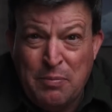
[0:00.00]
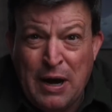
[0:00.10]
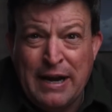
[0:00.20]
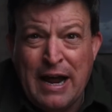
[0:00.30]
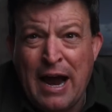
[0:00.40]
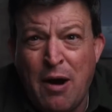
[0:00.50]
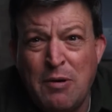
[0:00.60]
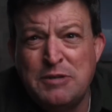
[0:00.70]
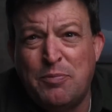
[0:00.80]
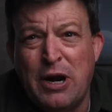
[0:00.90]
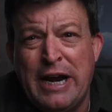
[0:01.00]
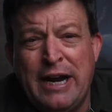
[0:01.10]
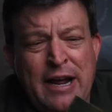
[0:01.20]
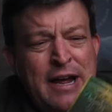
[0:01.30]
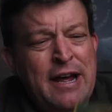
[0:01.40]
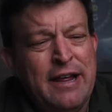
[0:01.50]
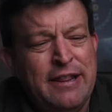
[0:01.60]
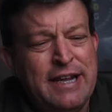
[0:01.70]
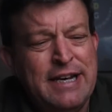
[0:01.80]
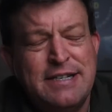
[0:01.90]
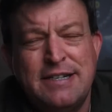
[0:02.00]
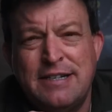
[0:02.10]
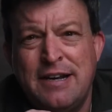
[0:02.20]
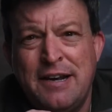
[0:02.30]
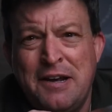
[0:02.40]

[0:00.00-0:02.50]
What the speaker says: But I always bring this